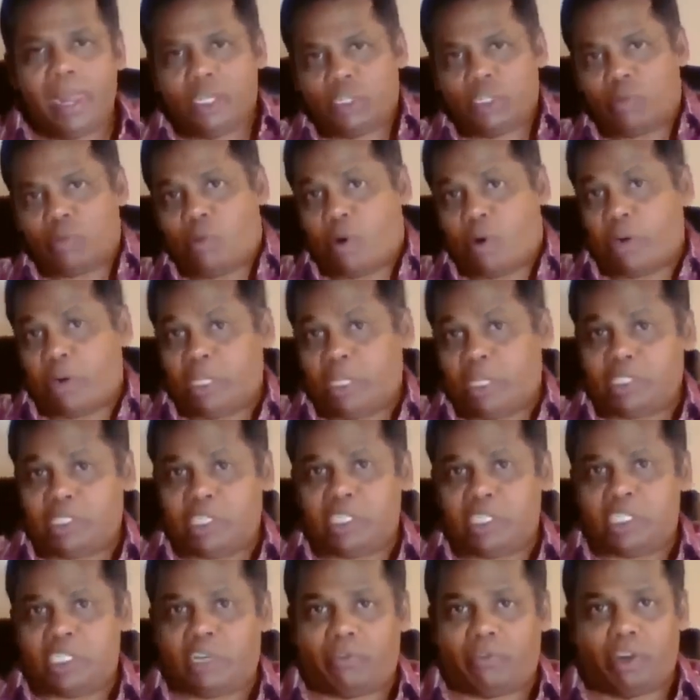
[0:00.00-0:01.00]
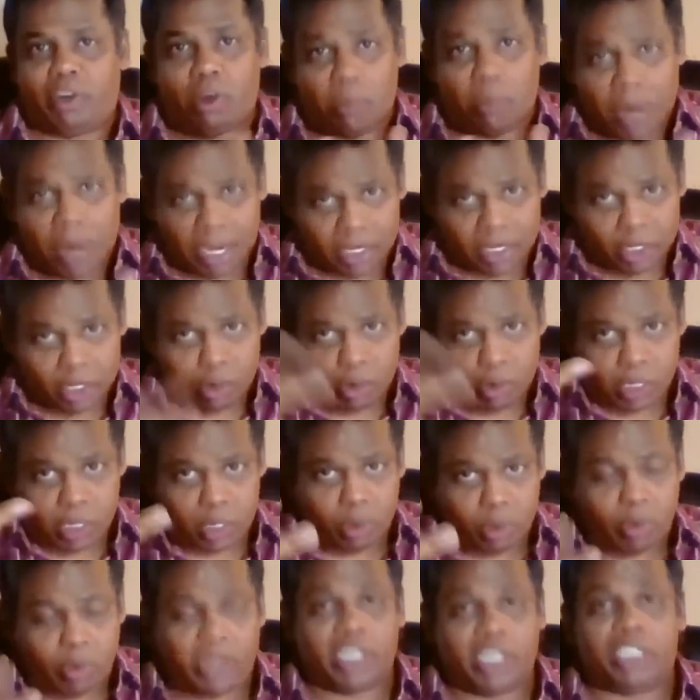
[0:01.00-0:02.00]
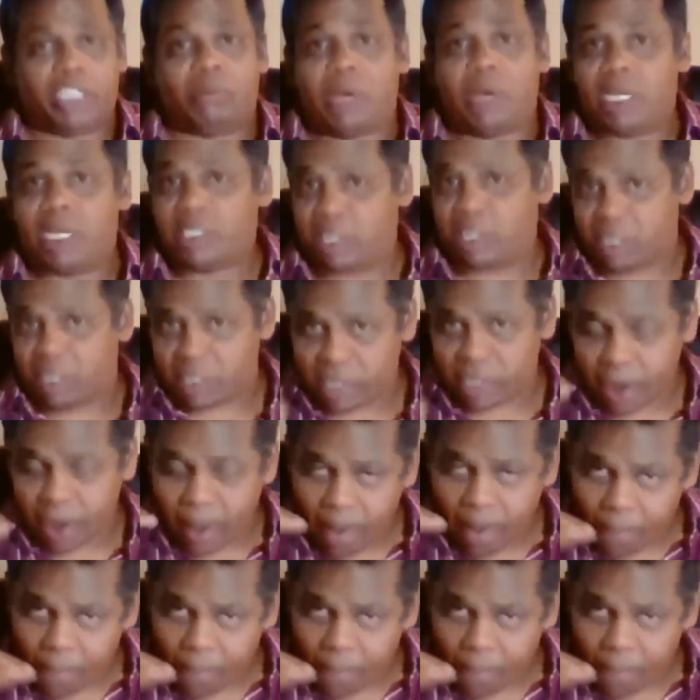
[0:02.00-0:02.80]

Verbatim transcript: So for instance, if you're planning to do a two years master's,